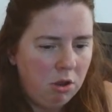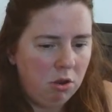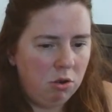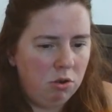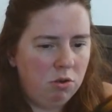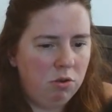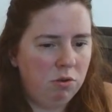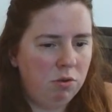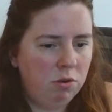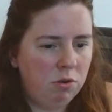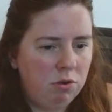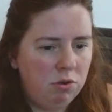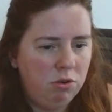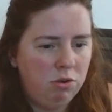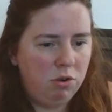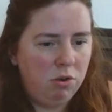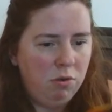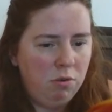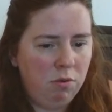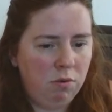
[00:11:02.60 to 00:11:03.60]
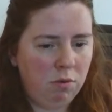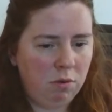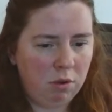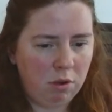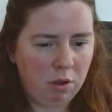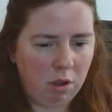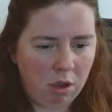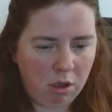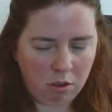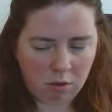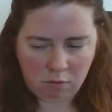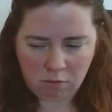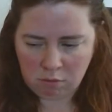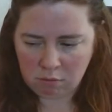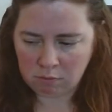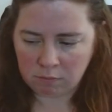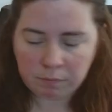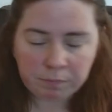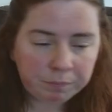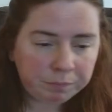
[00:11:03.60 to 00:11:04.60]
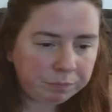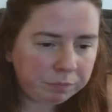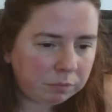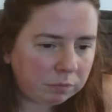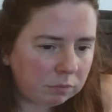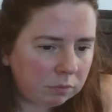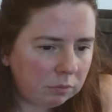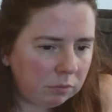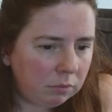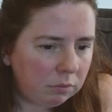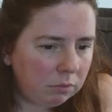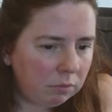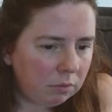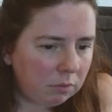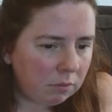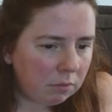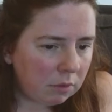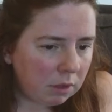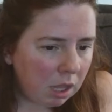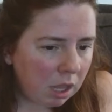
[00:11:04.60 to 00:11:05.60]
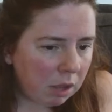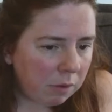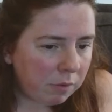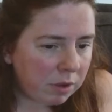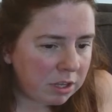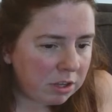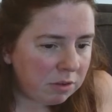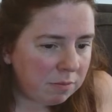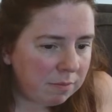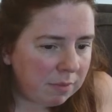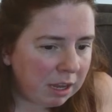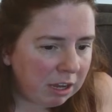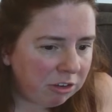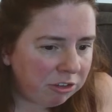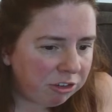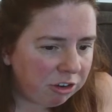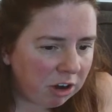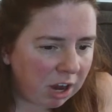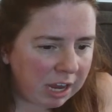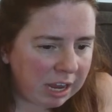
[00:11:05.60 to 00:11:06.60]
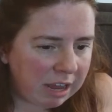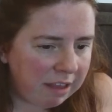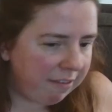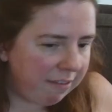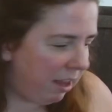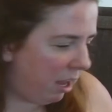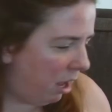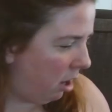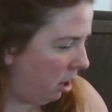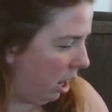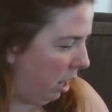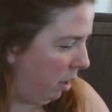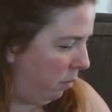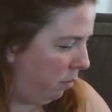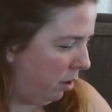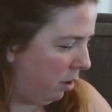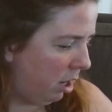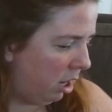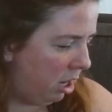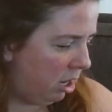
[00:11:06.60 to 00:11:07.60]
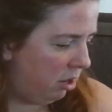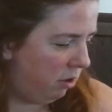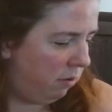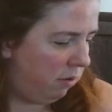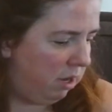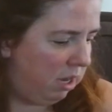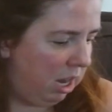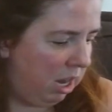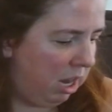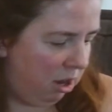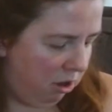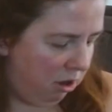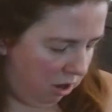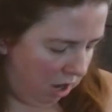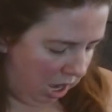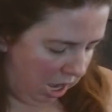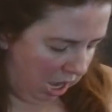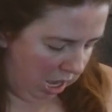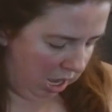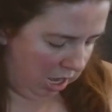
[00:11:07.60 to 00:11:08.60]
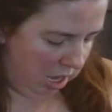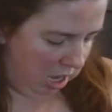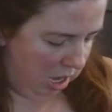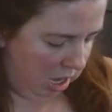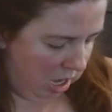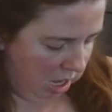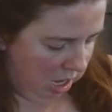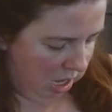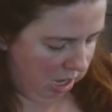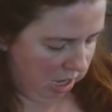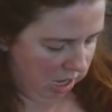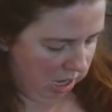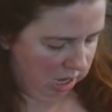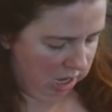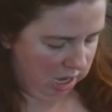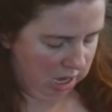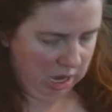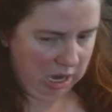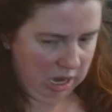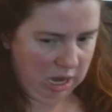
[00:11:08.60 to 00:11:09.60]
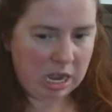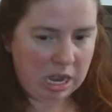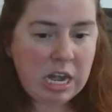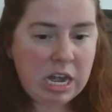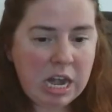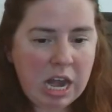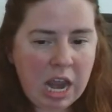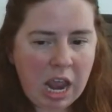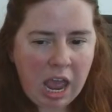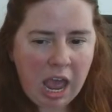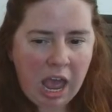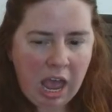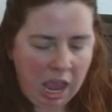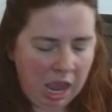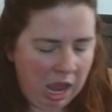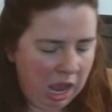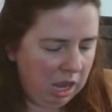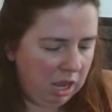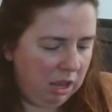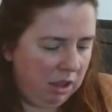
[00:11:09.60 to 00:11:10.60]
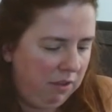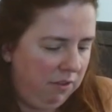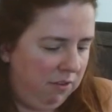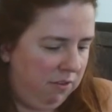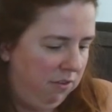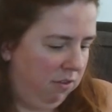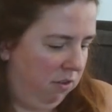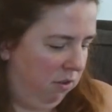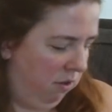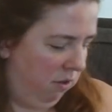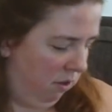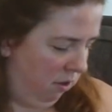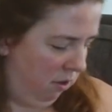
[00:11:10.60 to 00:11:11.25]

Do, do, do. Uh-oh. I want to make sure I can see. All right, we're going to do knit crate next.